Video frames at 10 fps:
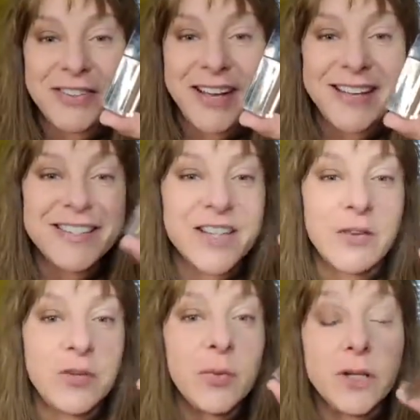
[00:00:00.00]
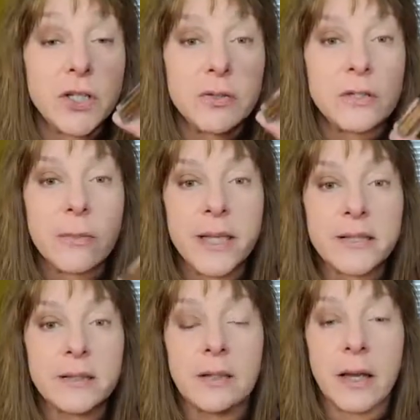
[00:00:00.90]
okay, so if you want to use them
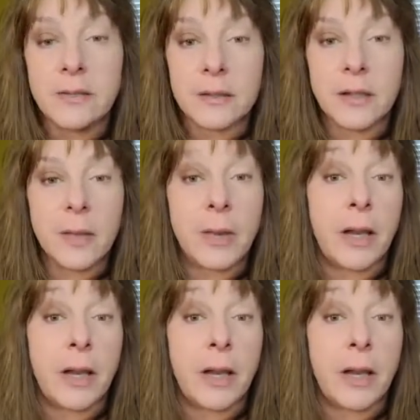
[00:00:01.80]
as a lip,